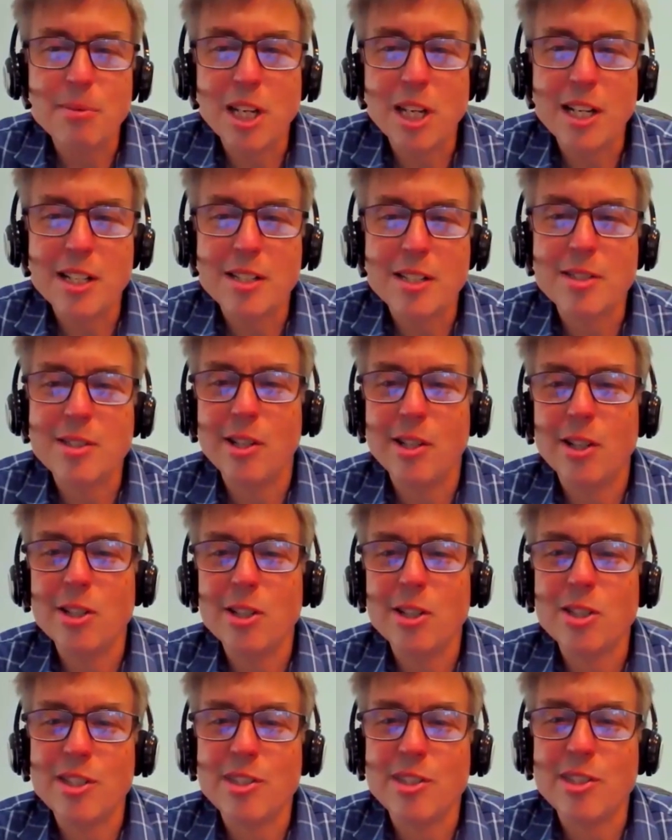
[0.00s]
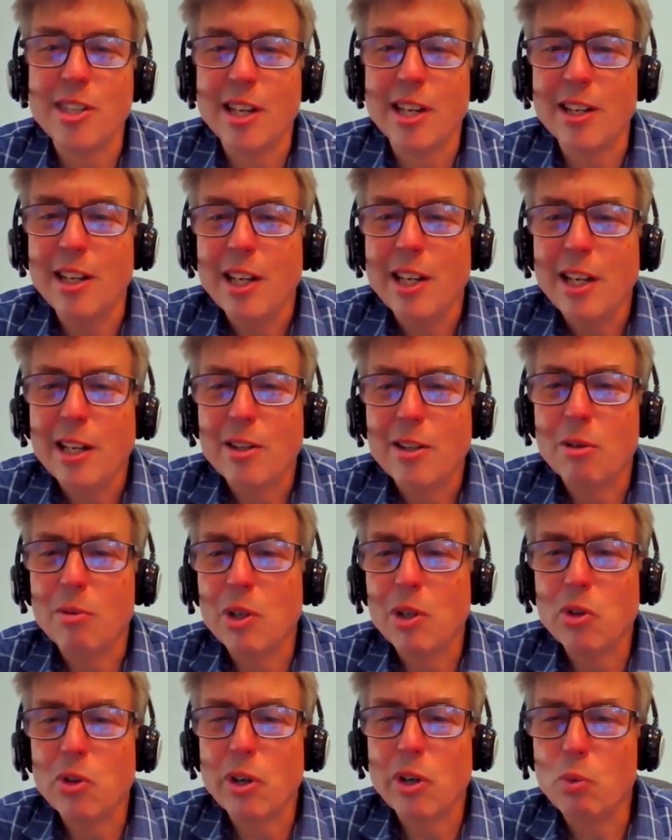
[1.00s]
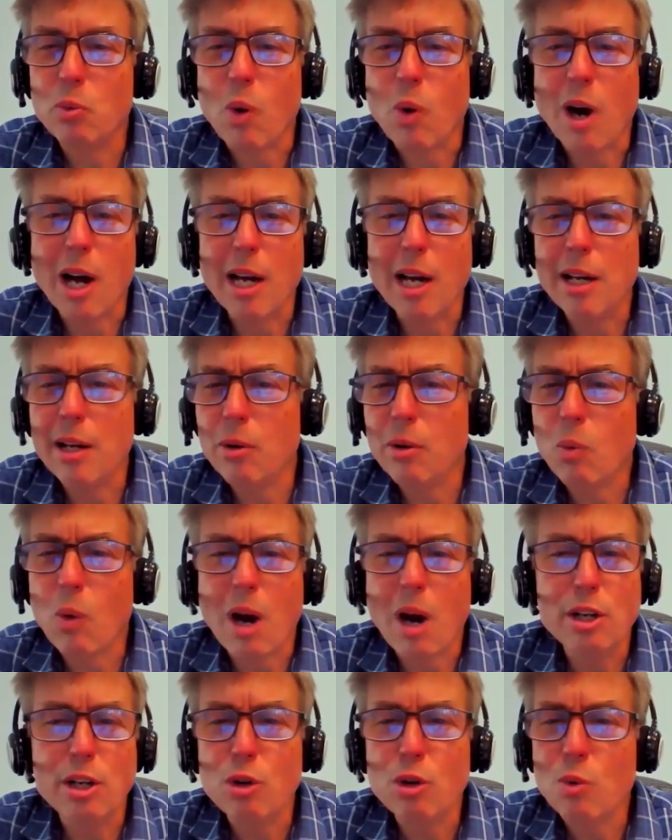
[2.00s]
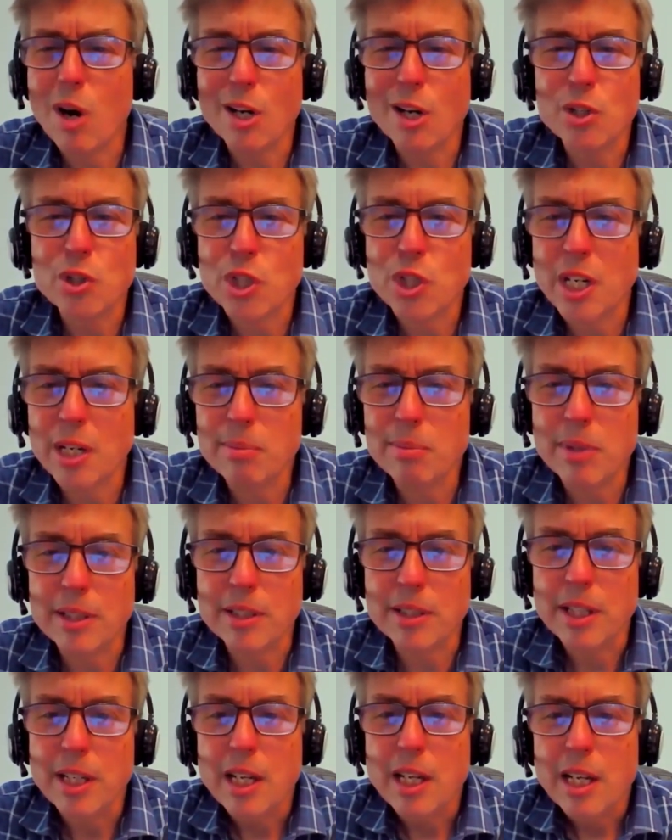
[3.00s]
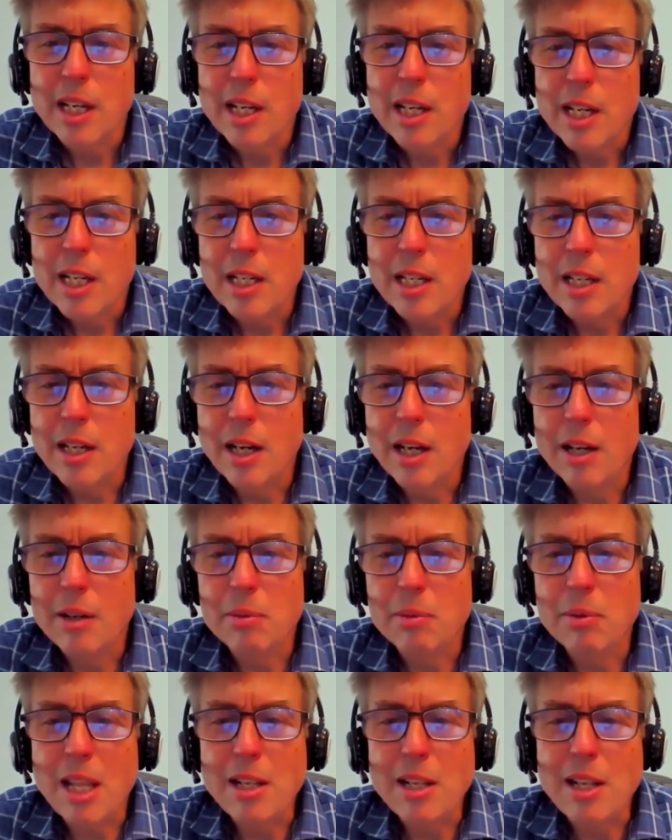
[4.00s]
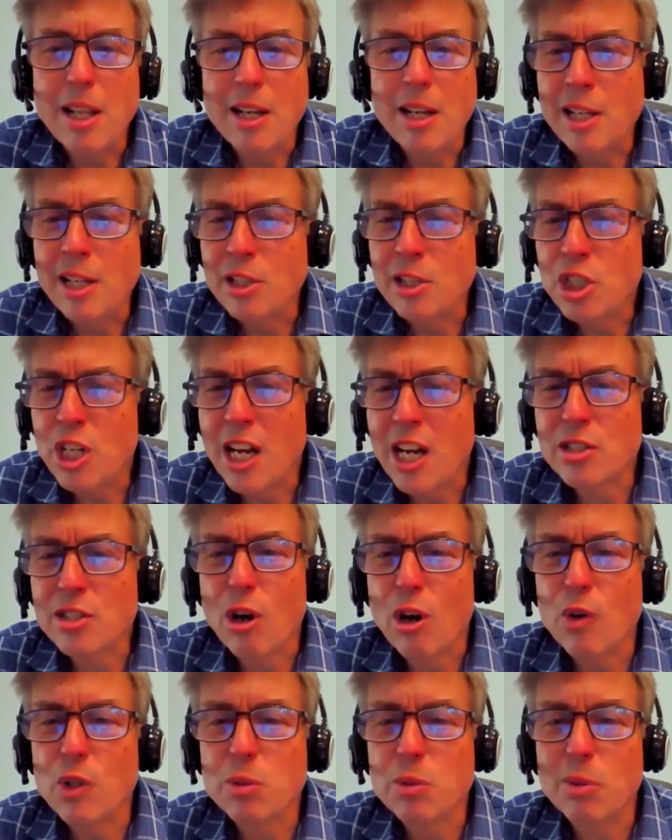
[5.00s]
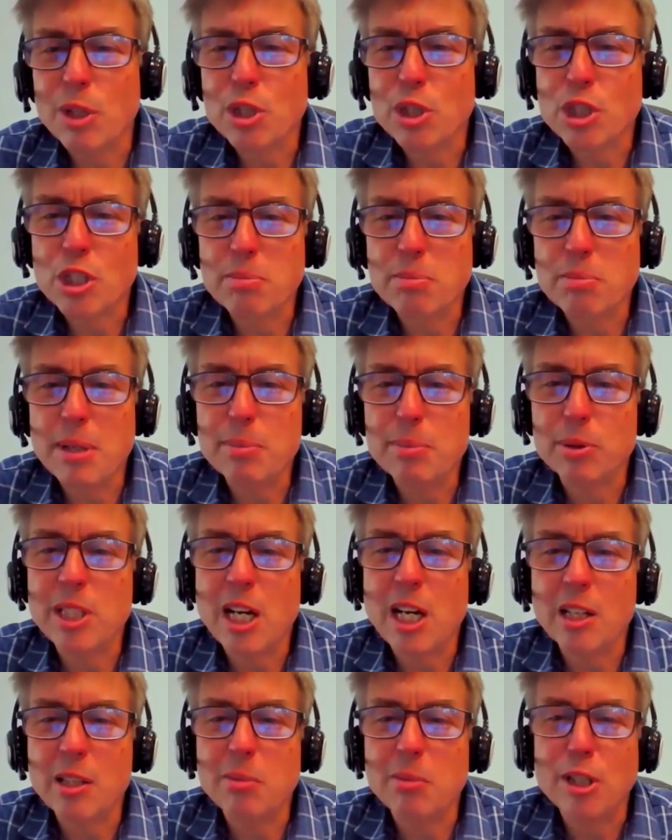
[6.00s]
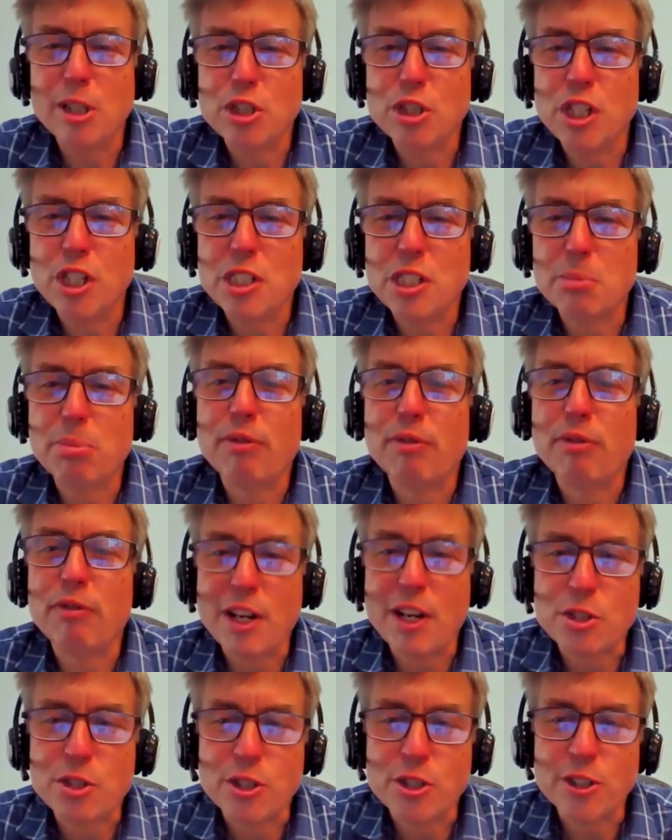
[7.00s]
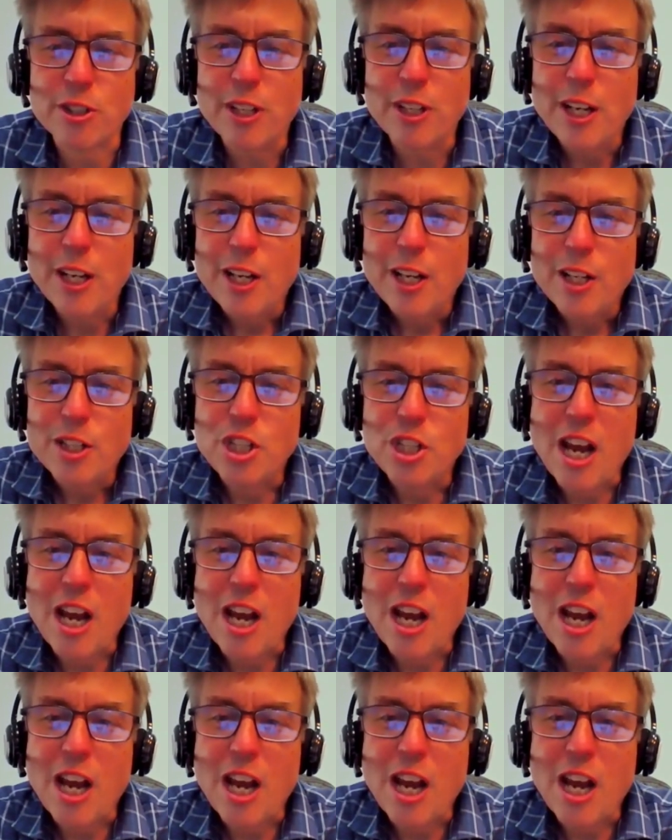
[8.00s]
she gets seriously sick, they're wondering why do you want treatment? Then she has to always make sure people tell them that she's a professor. She